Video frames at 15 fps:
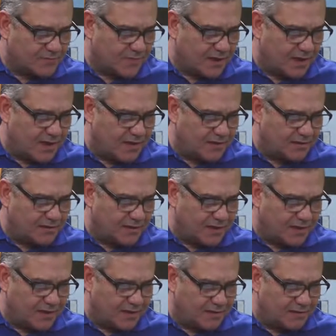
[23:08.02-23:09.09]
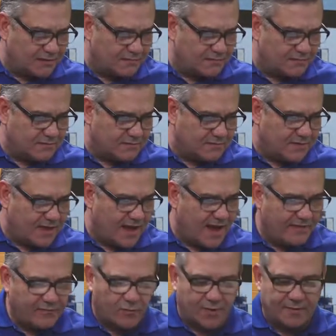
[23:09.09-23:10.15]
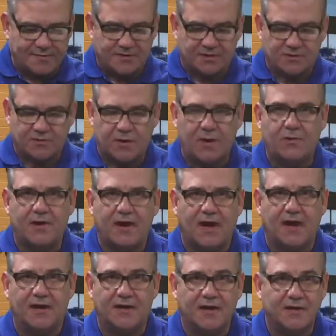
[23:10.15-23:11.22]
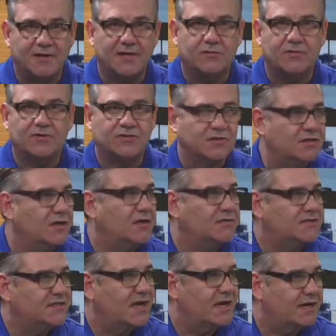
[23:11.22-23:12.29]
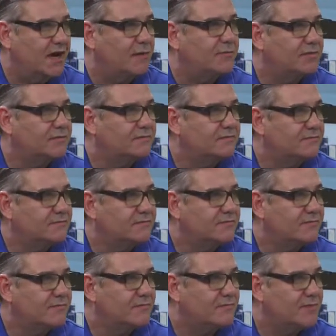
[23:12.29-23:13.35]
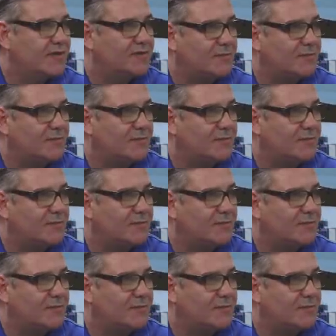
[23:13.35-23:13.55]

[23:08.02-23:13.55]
and uh, they have a website. So I went on, and I think we should go sign up. But the